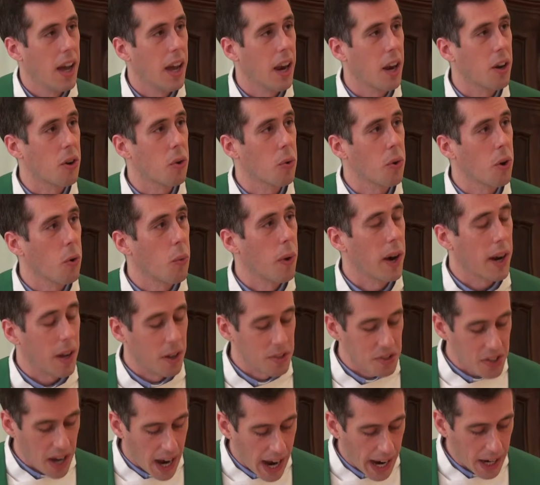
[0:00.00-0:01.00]
and I don't know what
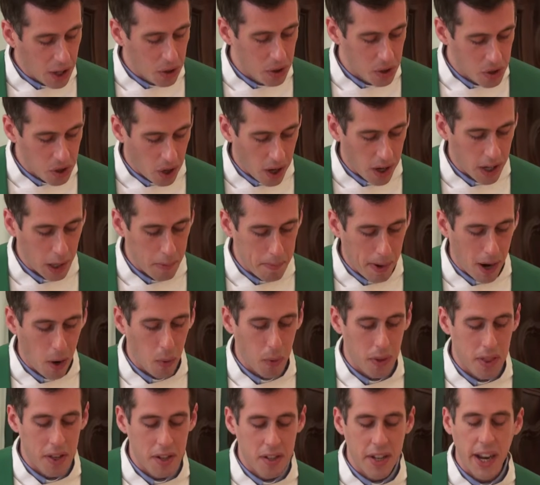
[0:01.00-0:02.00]
else I could talk
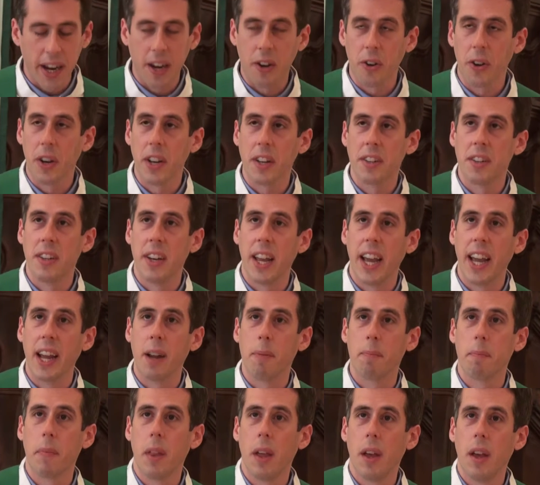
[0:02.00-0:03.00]
about with integrity
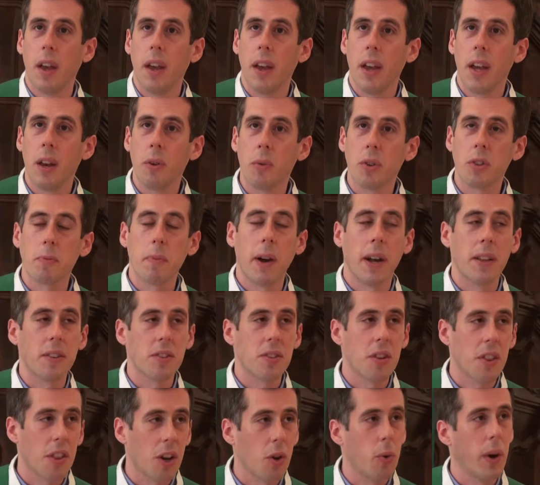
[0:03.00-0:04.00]
today in
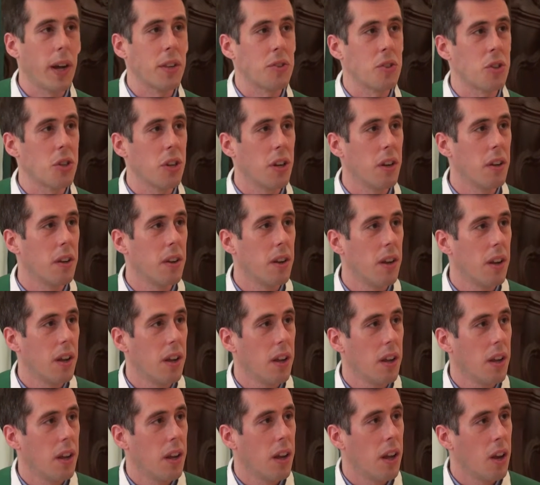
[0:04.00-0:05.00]
response to the question,
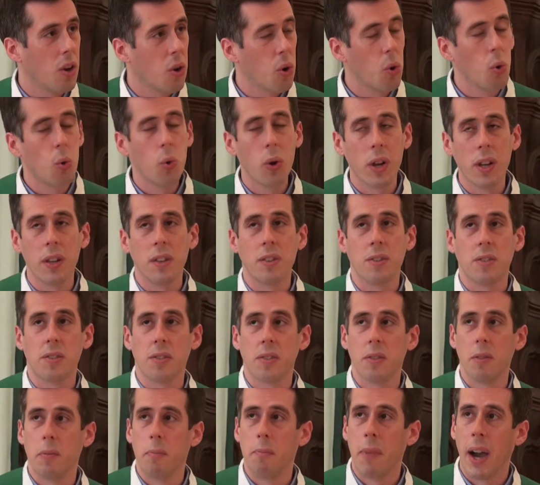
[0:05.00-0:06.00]
and who
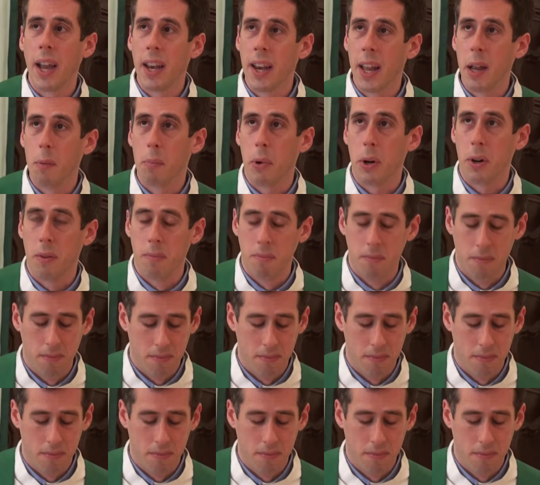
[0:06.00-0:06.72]
is my neighbor?